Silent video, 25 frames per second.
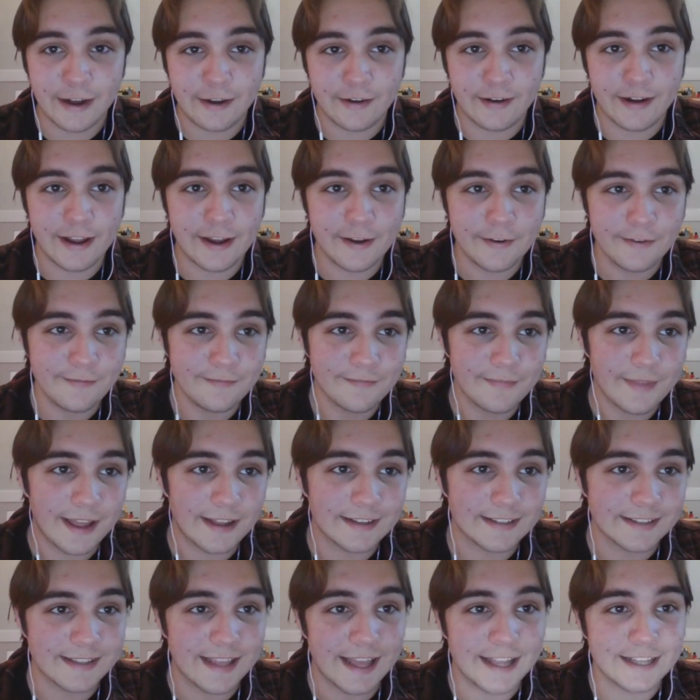No, that's
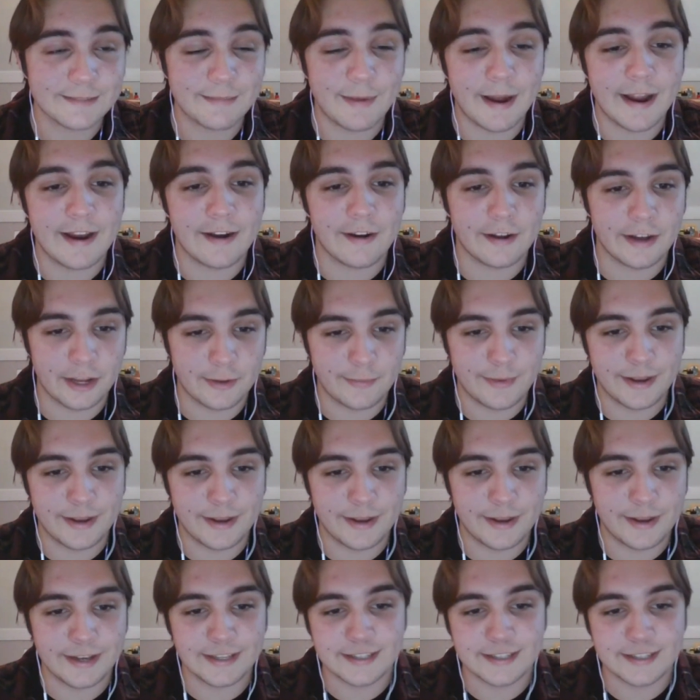that's my argument.